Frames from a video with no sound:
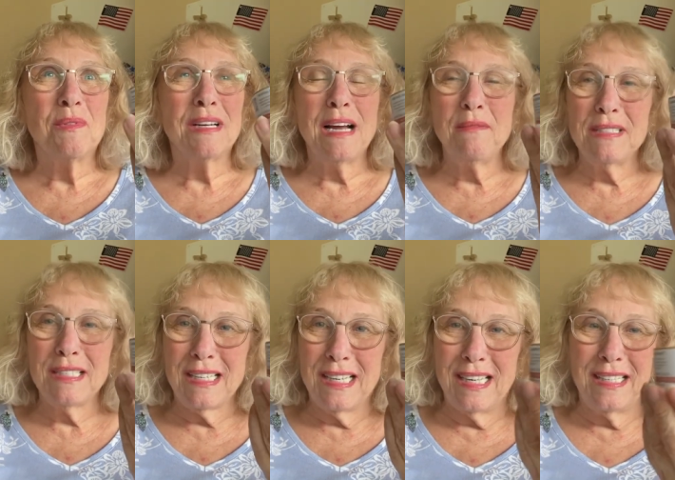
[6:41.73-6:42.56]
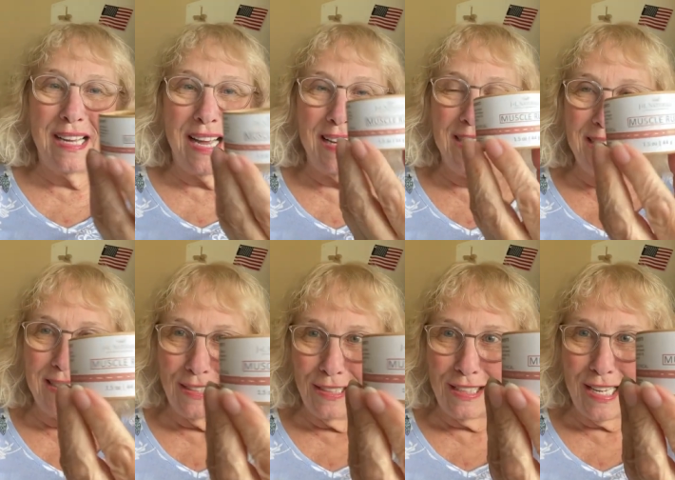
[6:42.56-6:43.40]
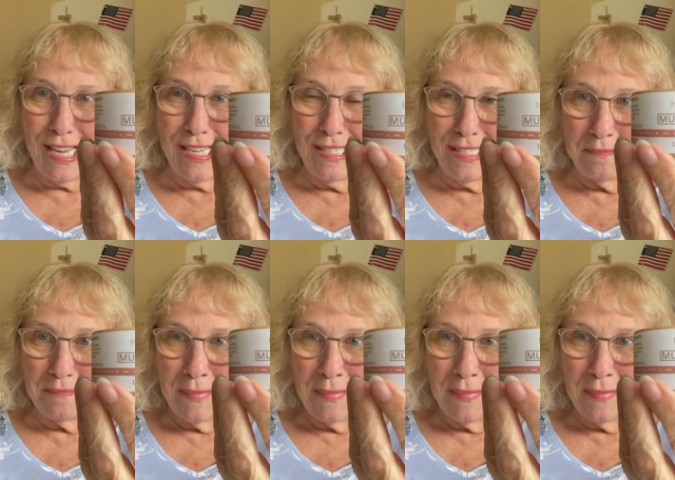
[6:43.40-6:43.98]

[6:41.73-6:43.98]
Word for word: When I was a kid, they had these old things